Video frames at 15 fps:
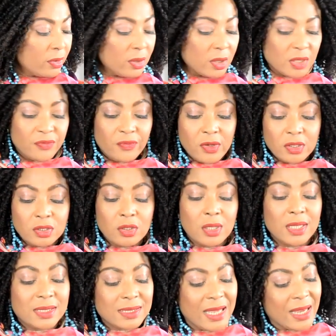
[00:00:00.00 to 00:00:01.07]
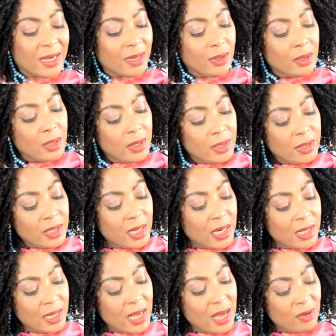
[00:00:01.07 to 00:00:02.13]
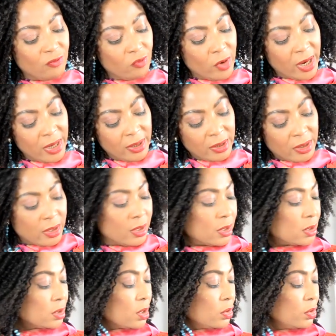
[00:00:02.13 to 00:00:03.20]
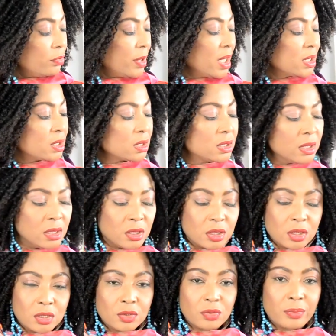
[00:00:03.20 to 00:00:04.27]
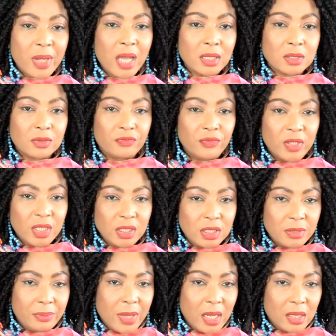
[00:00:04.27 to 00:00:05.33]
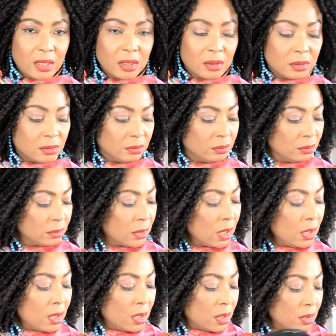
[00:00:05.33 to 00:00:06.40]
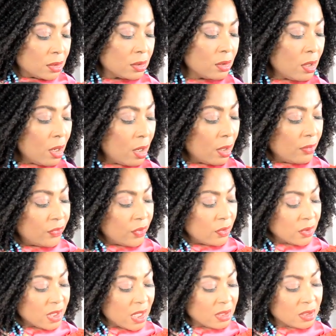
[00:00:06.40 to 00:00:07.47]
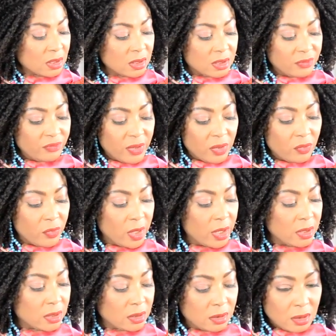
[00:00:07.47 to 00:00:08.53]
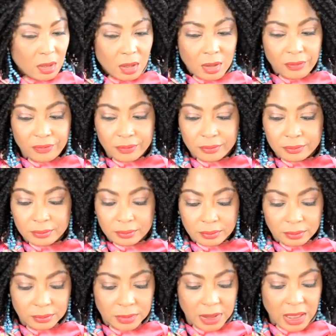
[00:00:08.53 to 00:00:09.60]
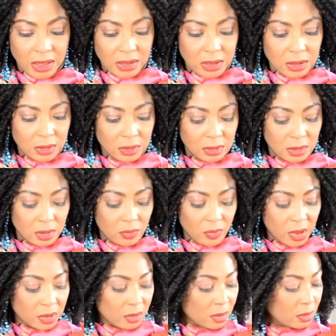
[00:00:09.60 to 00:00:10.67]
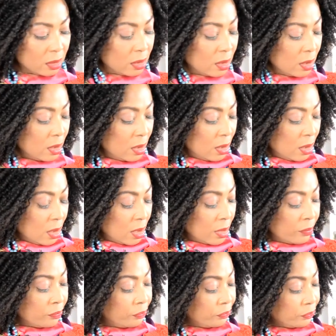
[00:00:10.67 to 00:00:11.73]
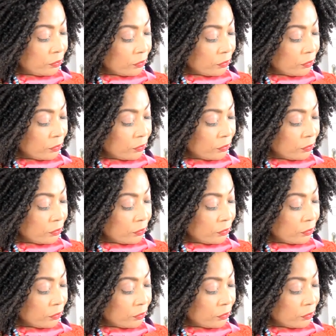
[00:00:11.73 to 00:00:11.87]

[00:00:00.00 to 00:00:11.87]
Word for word: because frontal is like nearly halfway, so you may just need just two bags to finish the back. So all of those are just different ways of getting the wig done. Um,